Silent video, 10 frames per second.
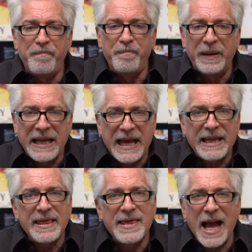But
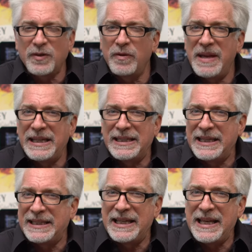again, that's what makes
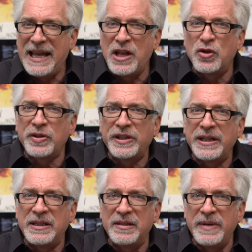this
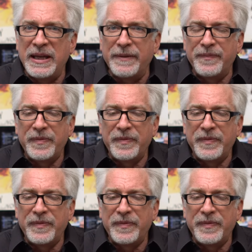interesting to me.